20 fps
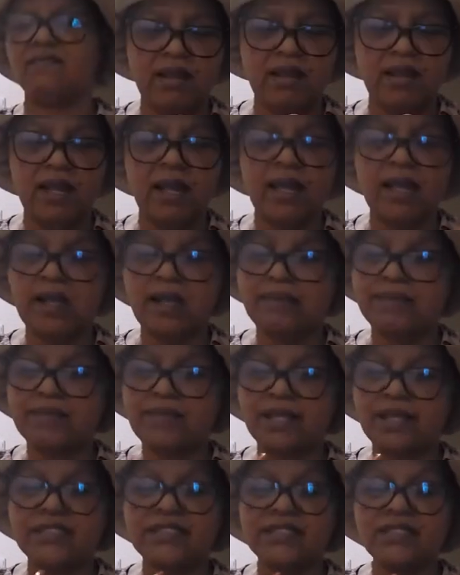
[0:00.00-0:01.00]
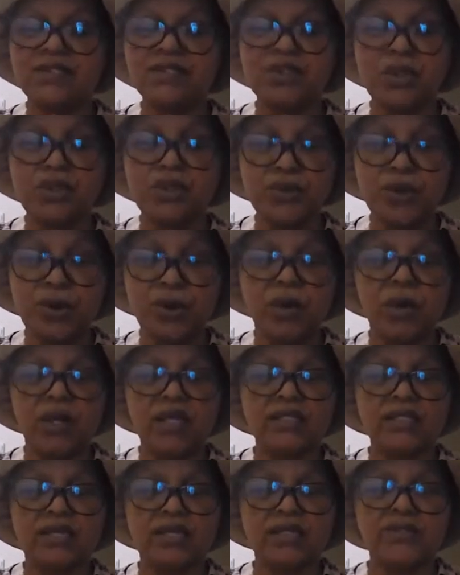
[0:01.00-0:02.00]
I still don't know.
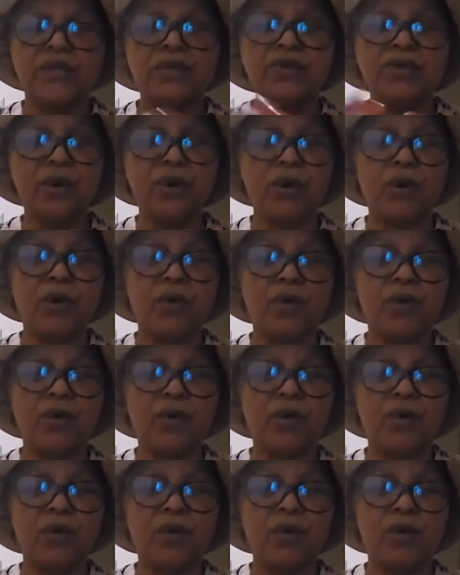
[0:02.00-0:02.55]
I don't know